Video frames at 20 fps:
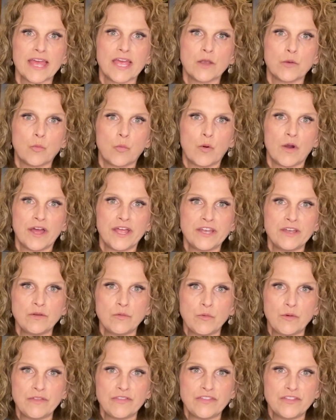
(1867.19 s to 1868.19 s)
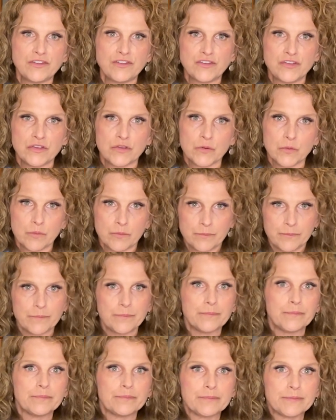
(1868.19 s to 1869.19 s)
and 1 with the 2.
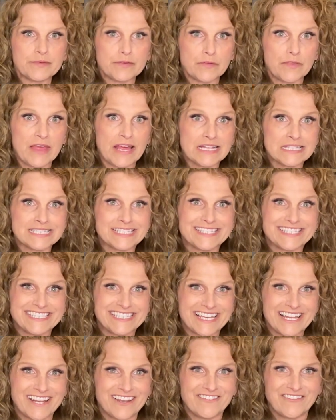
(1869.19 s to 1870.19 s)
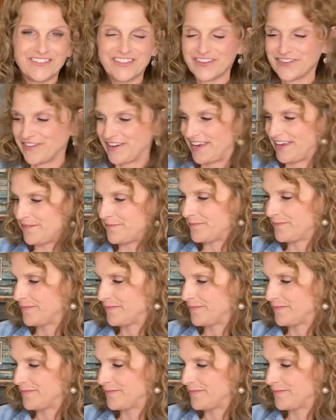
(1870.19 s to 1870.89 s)
So that's a set of 3.